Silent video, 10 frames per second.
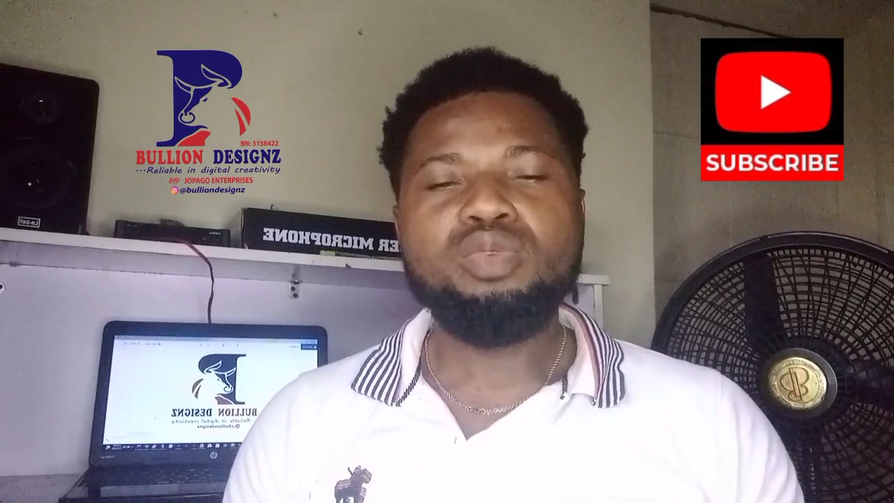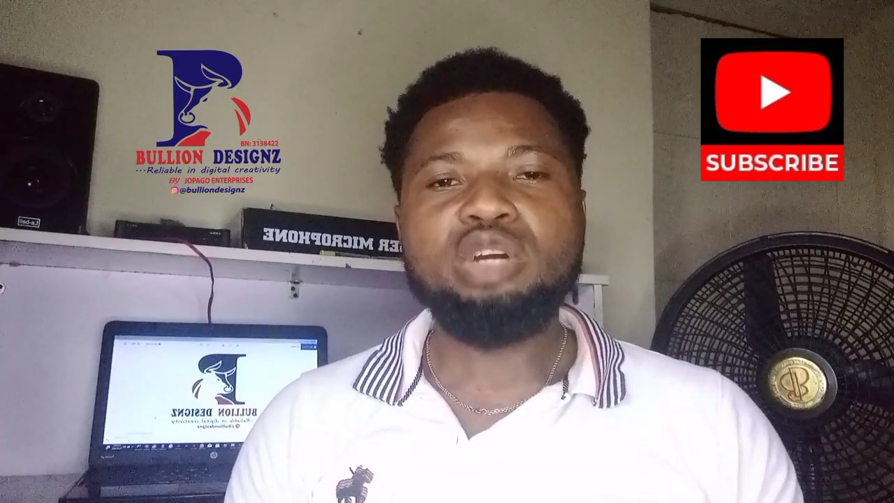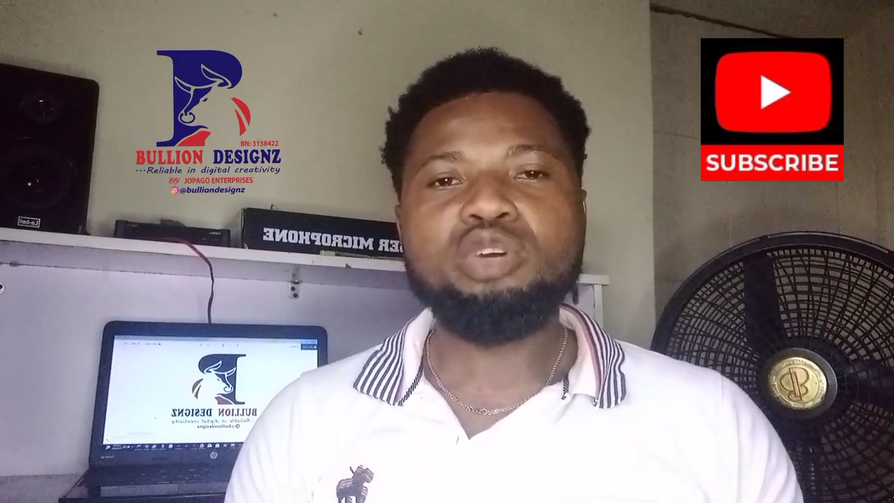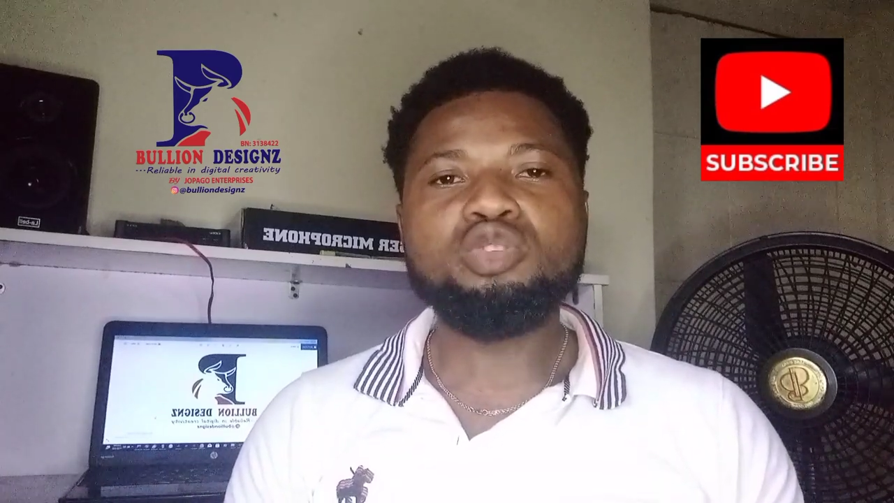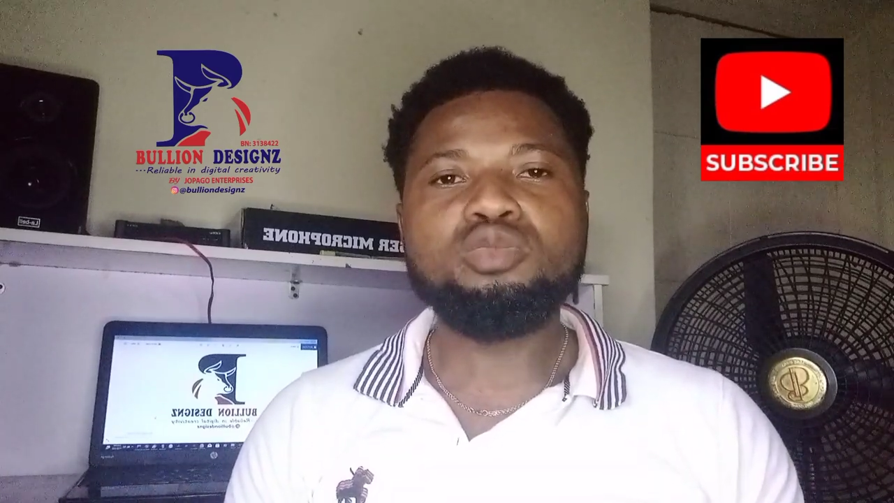We
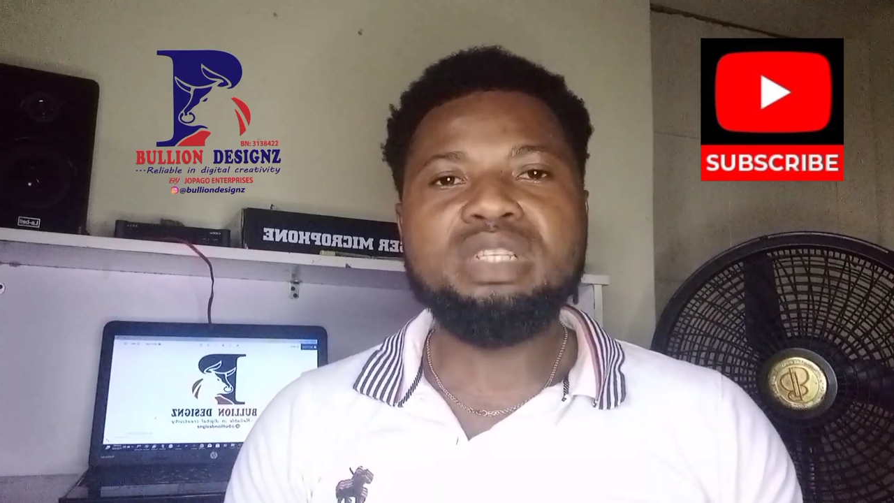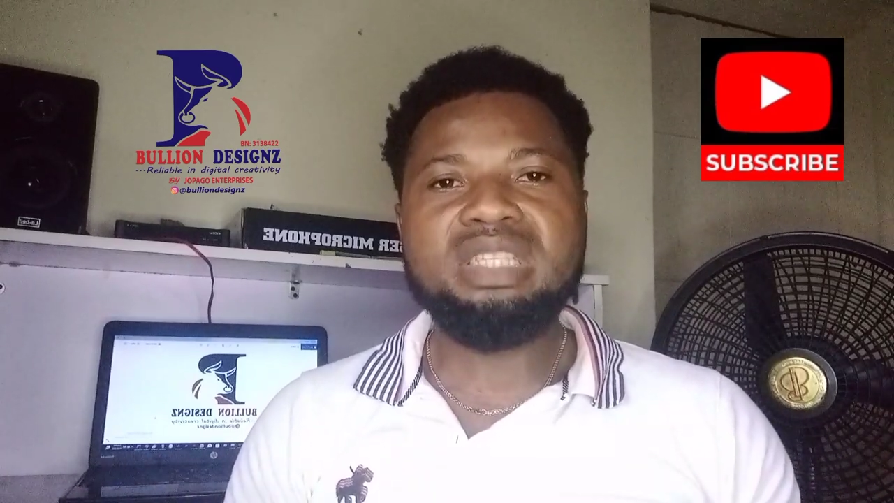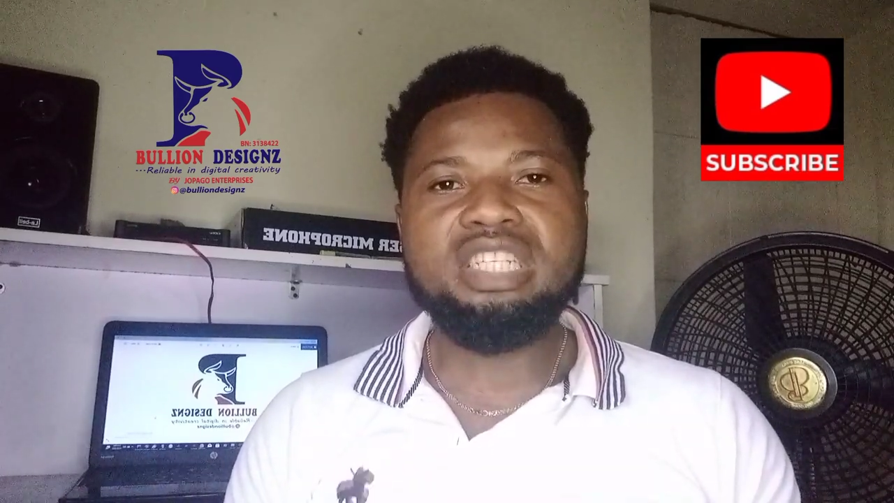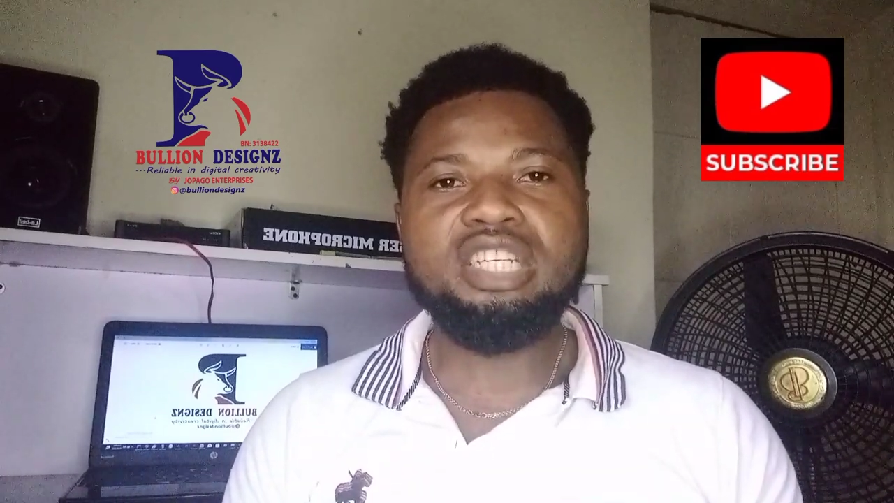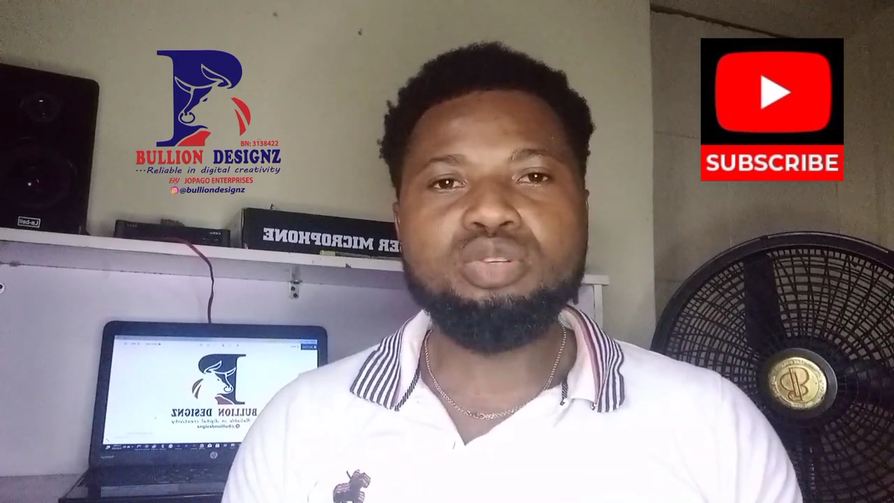are going to be
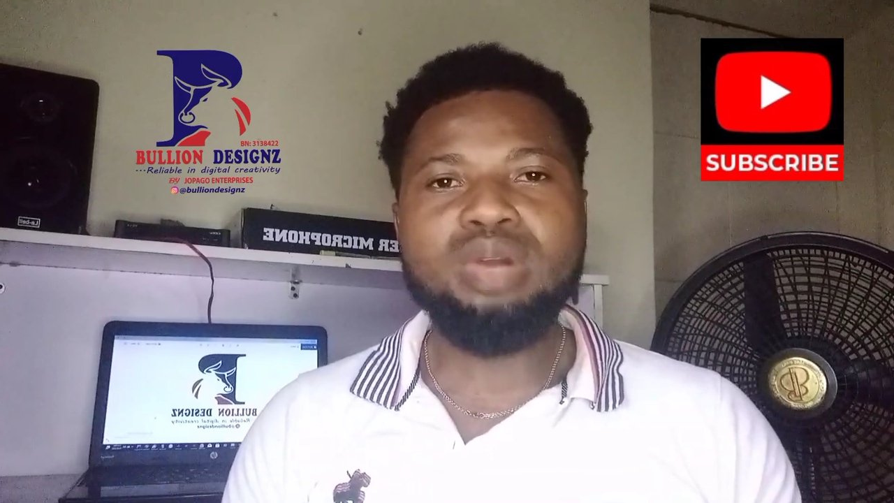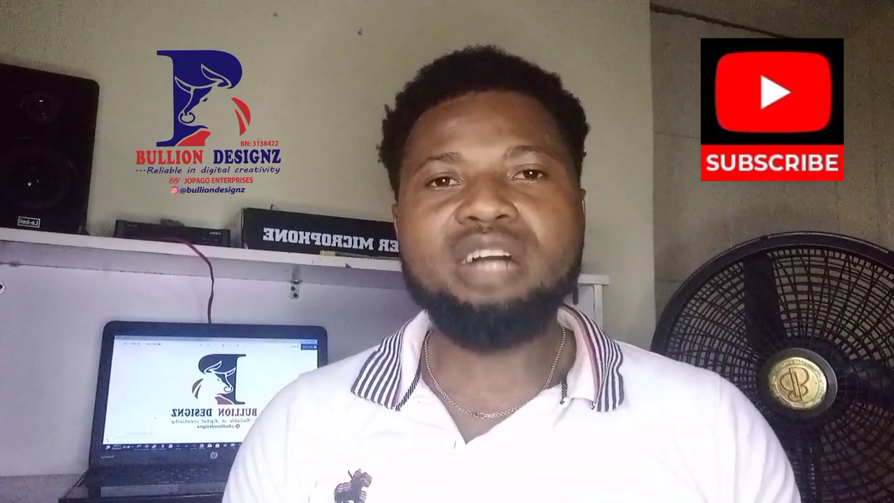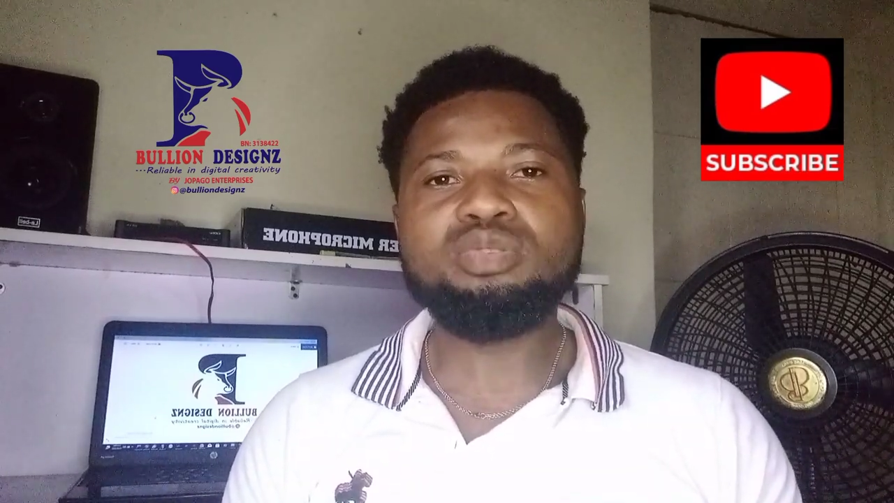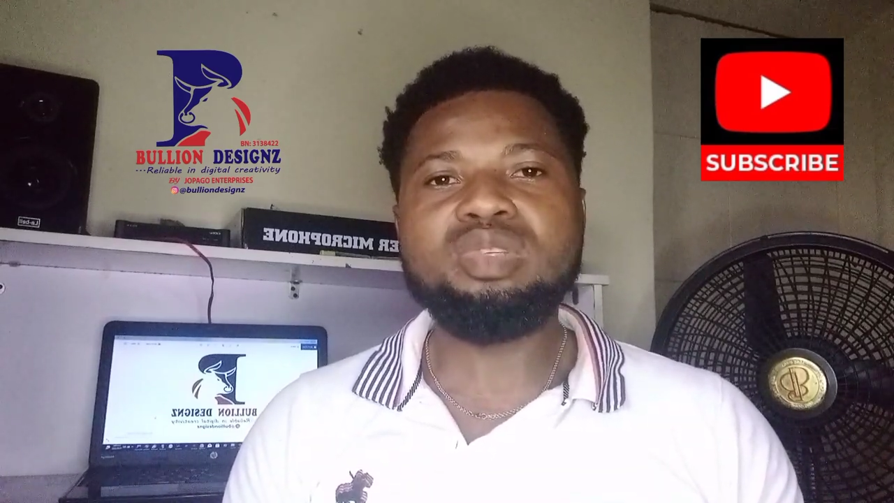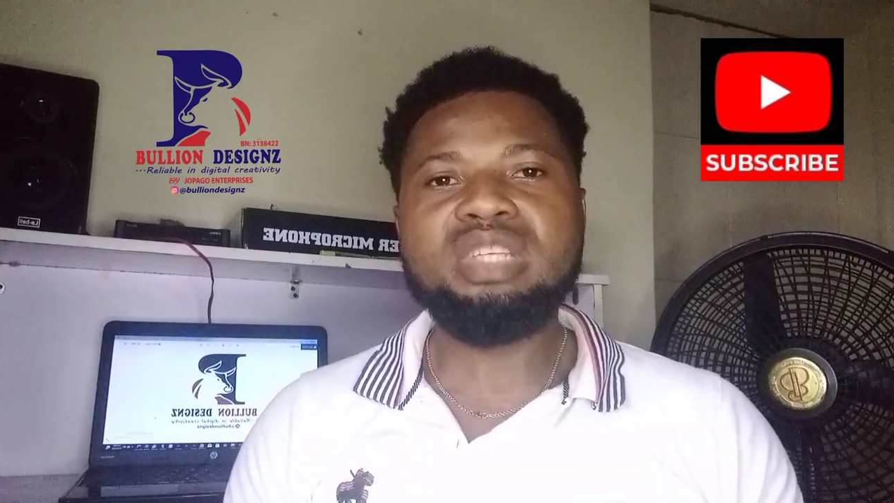teaching you how to